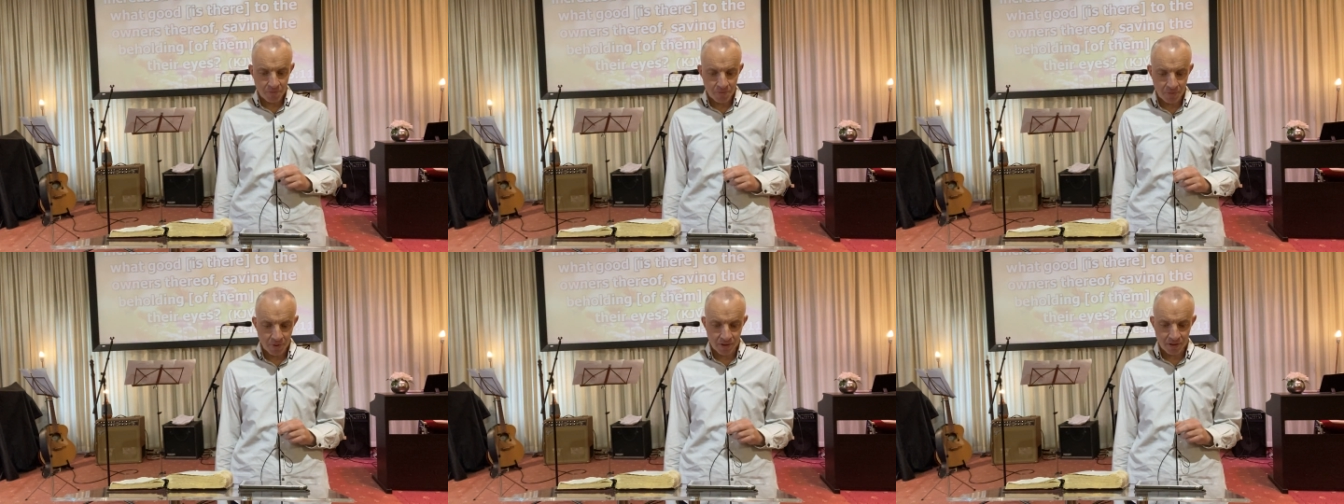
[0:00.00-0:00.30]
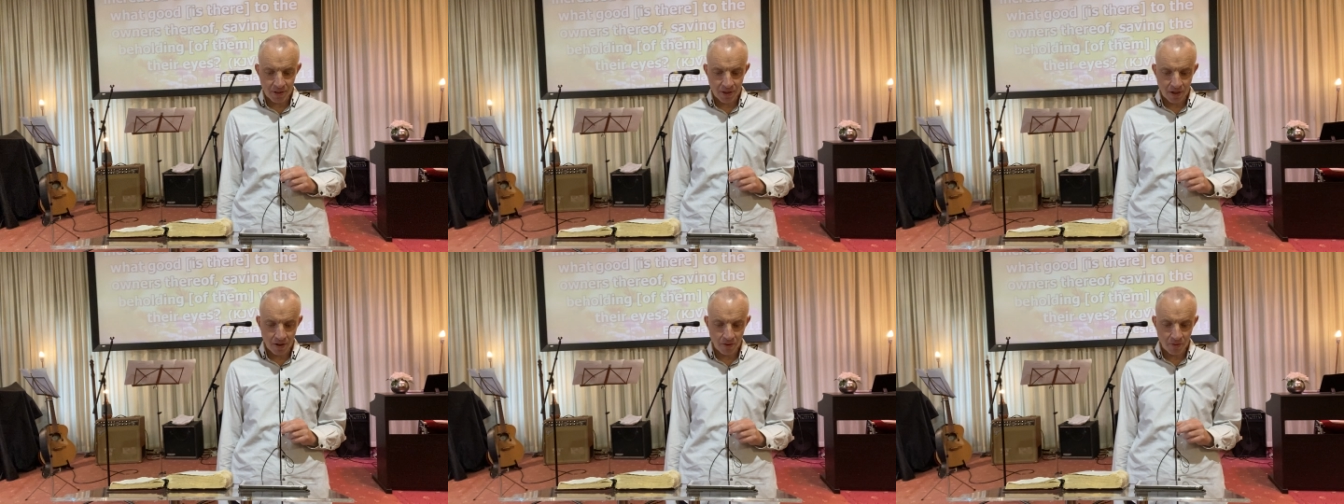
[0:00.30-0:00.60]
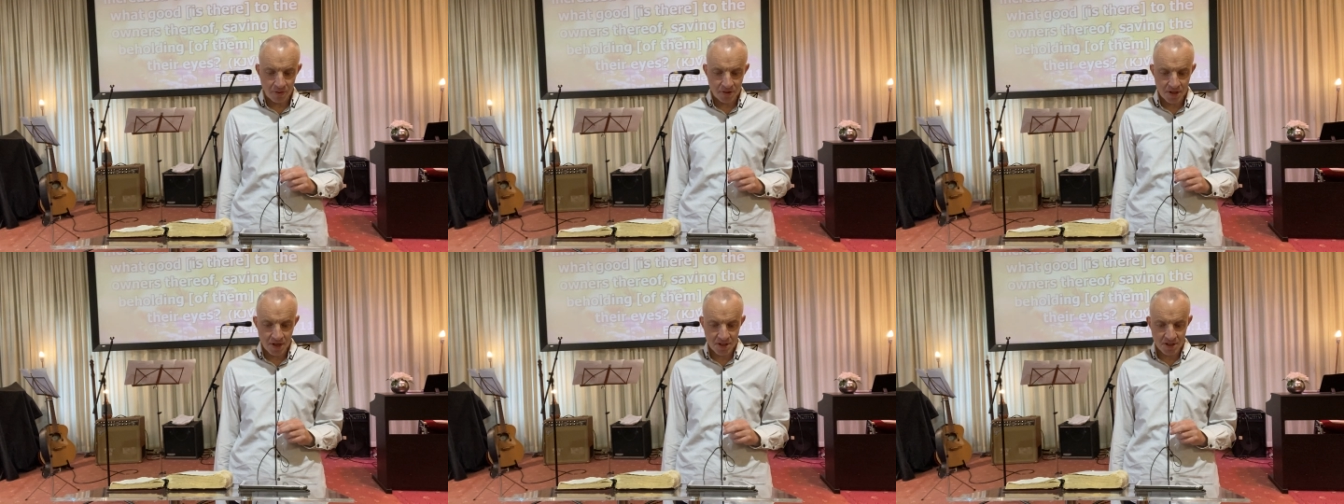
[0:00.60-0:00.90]
But you know,
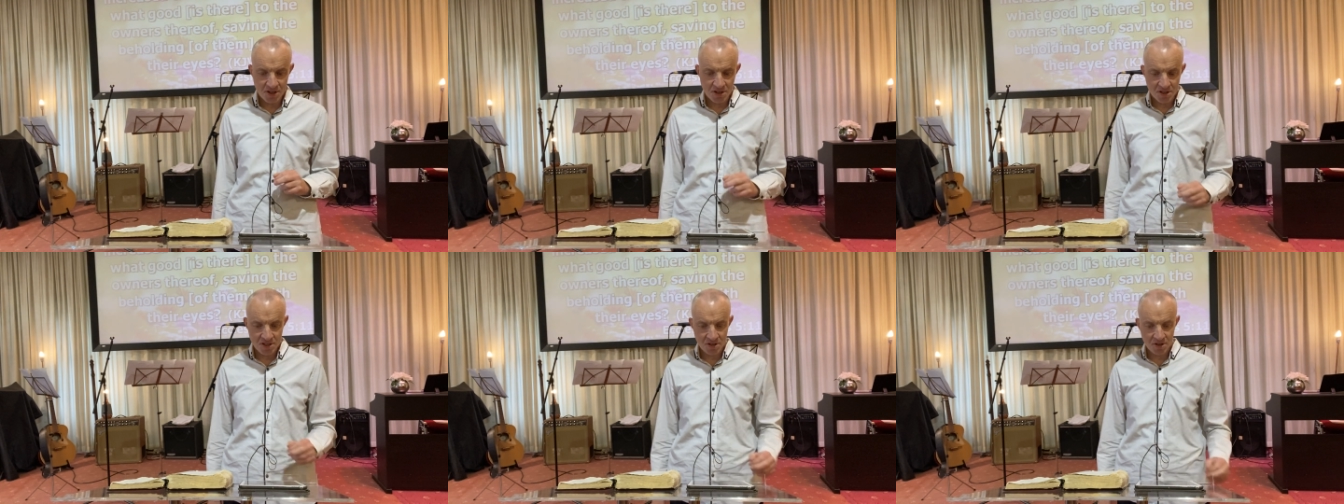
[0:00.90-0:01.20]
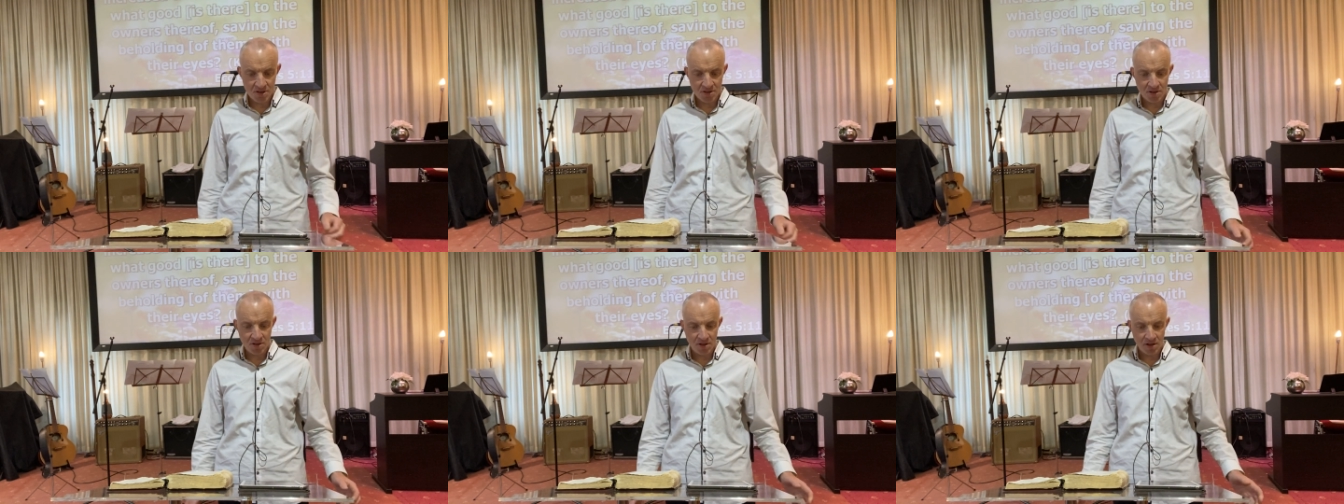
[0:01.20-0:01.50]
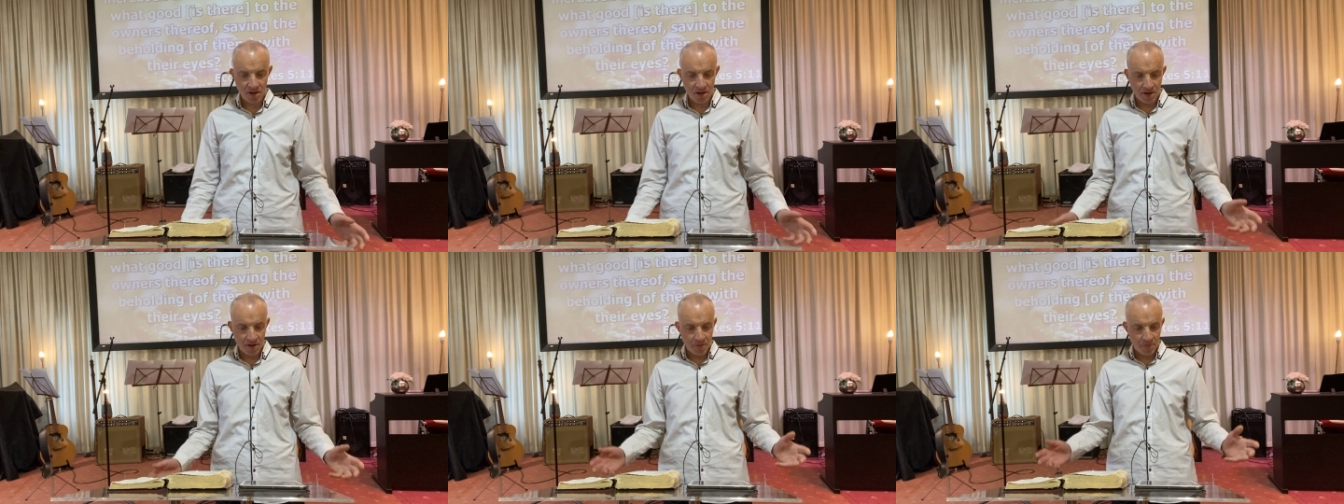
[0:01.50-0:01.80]
it says it's, it's,
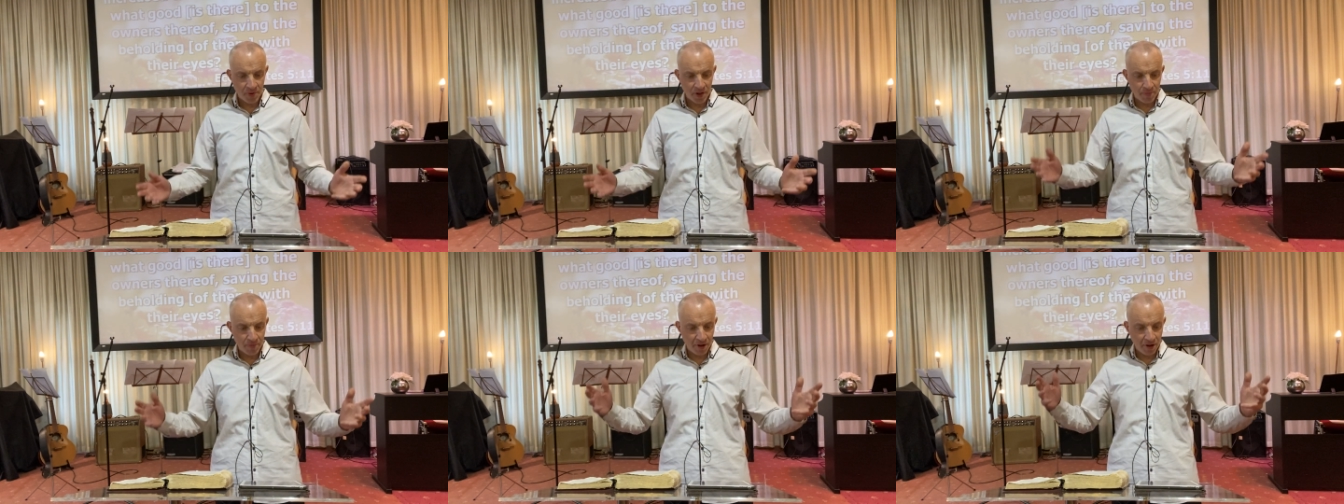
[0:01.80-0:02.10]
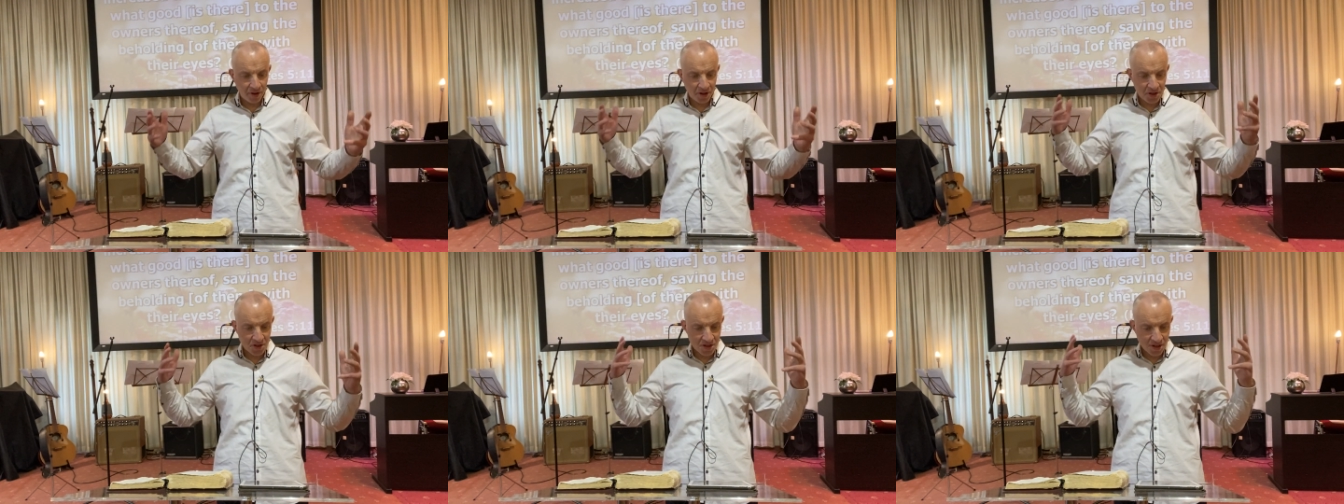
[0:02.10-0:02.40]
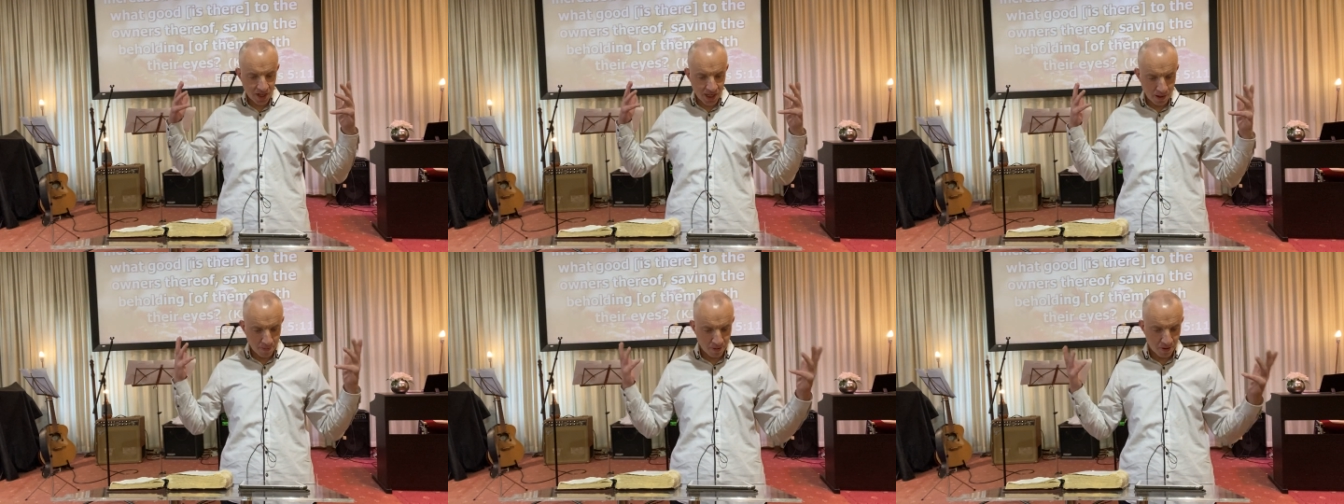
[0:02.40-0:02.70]
but a man who just
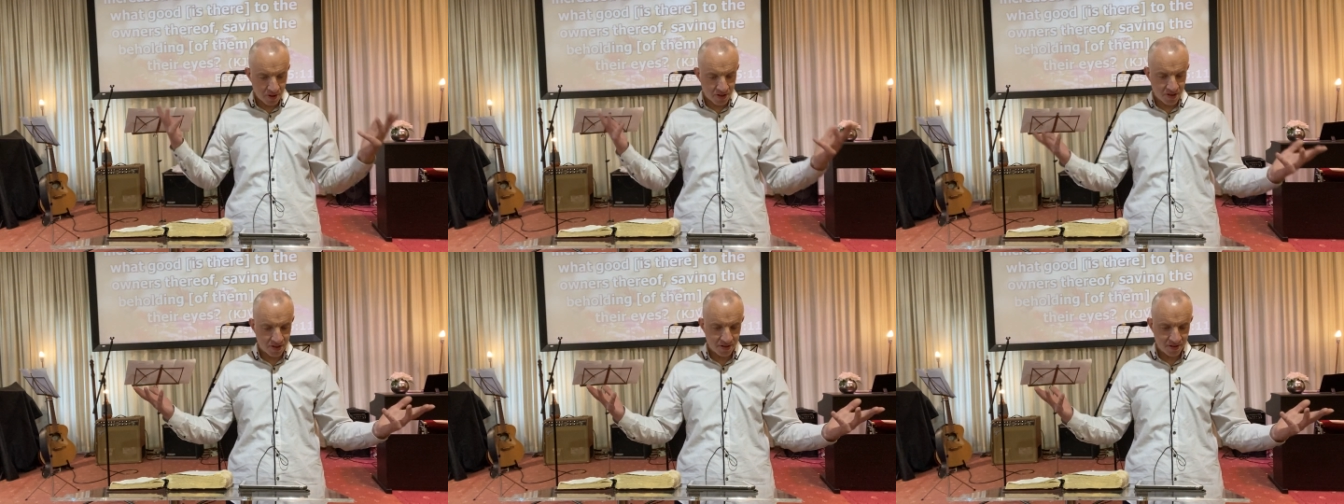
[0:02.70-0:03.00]
labours,